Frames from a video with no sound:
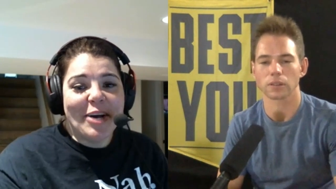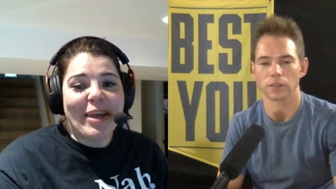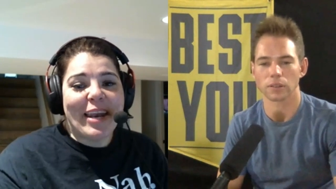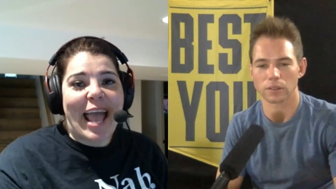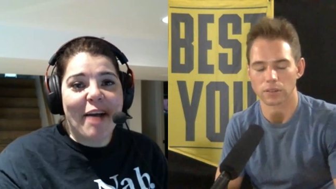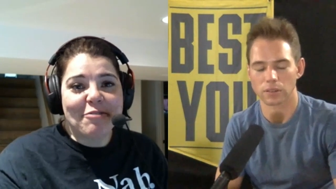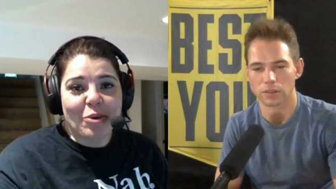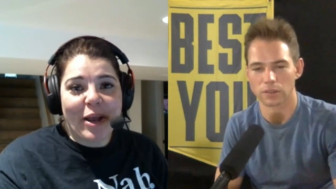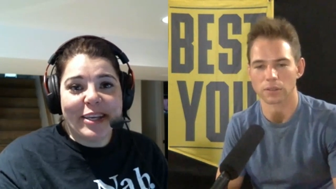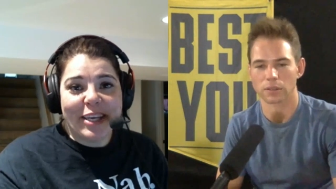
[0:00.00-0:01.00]
Speaker 1: Um, and
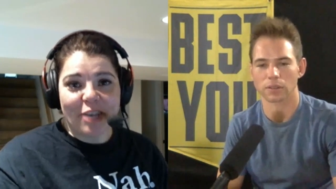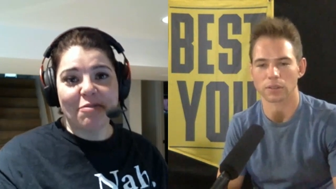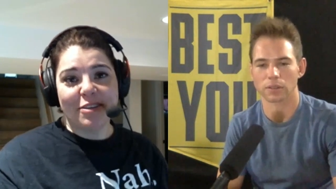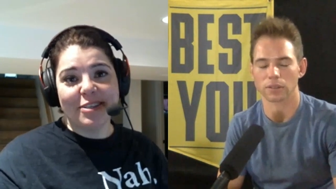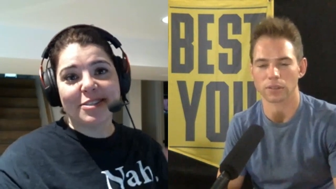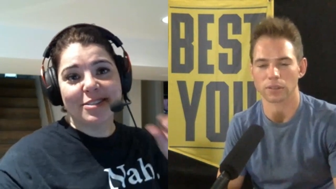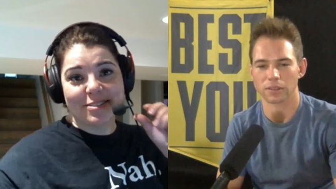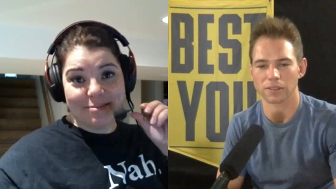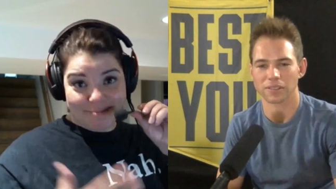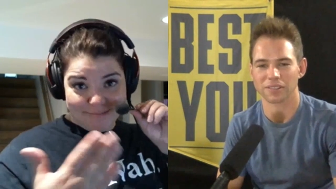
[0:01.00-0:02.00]
after I gave this,
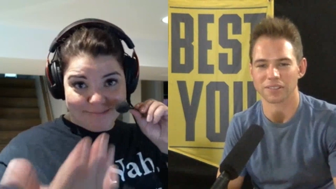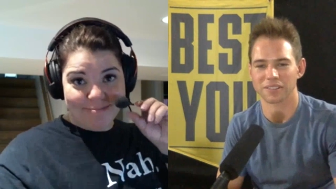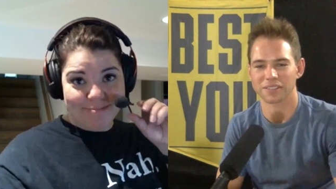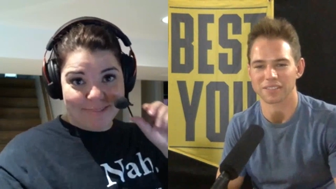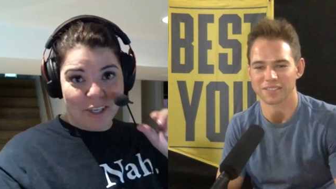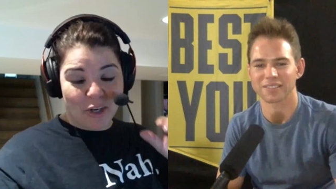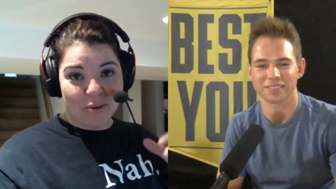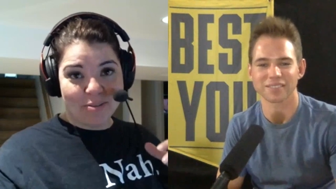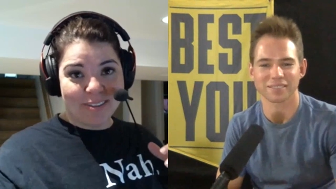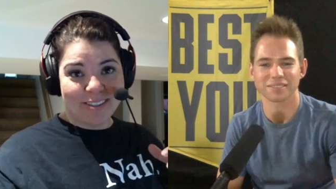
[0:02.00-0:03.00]
you
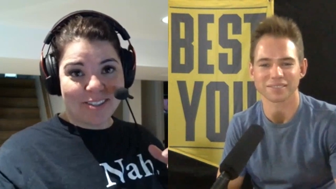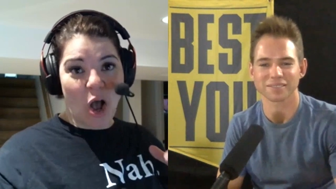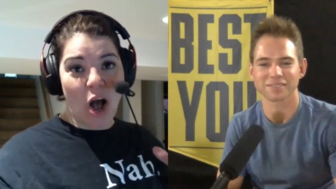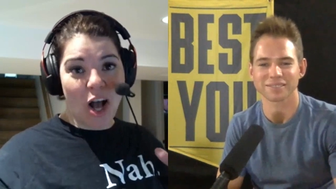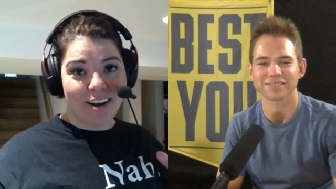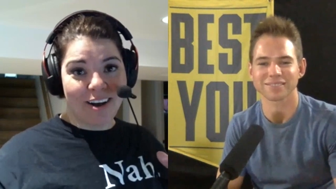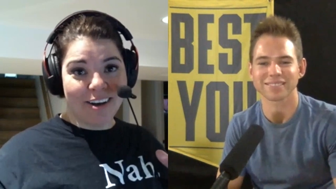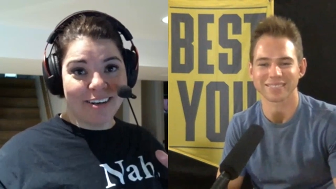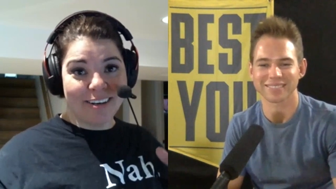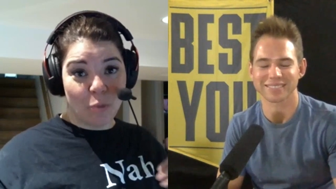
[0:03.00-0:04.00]
know, talk
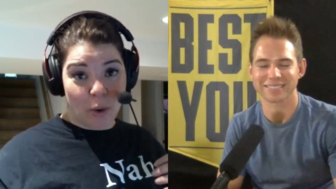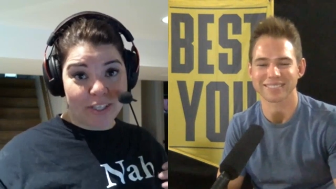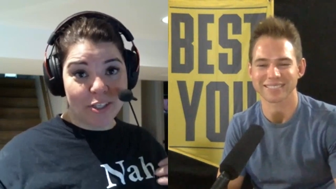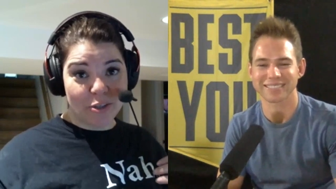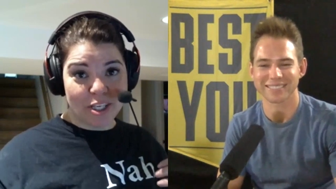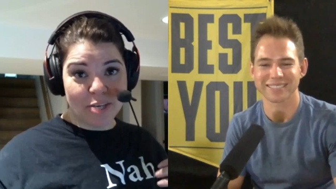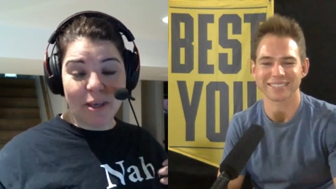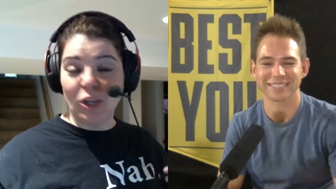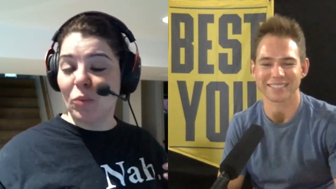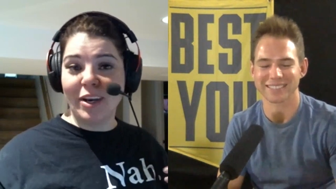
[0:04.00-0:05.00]
on when to use
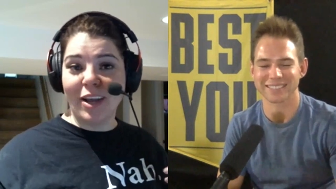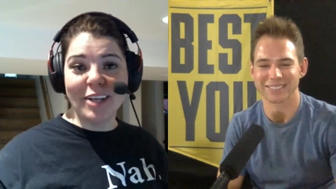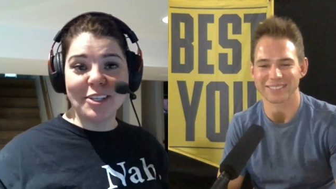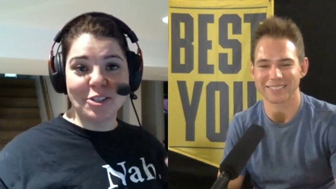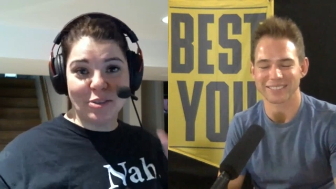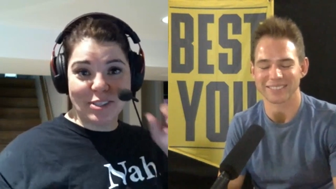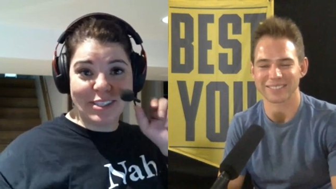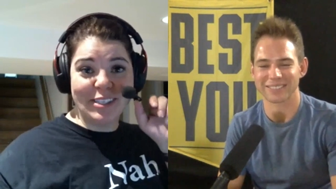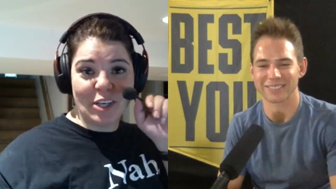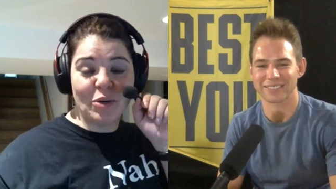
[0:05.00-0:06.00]
email and when not to, the
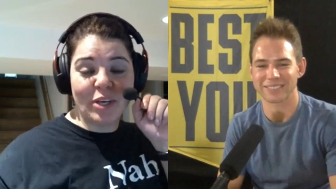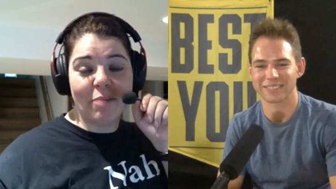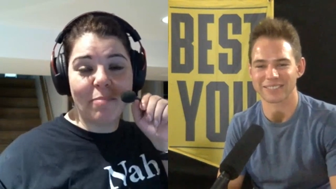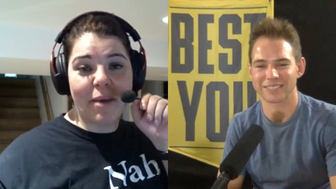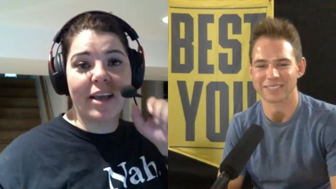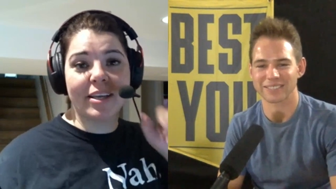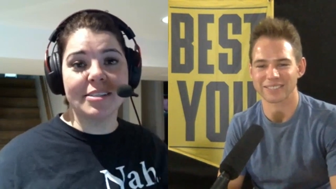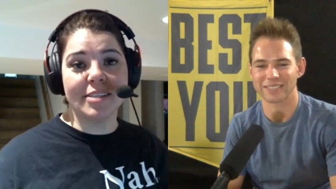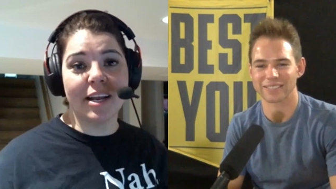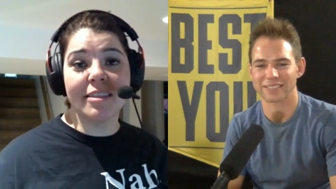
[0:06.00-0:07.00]
CEO came back and
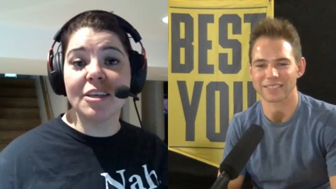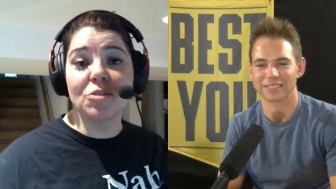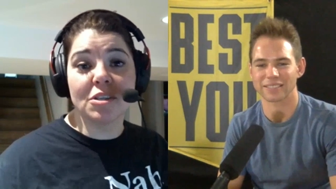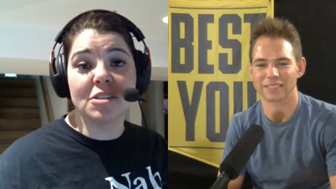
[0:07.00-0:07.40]
said, I think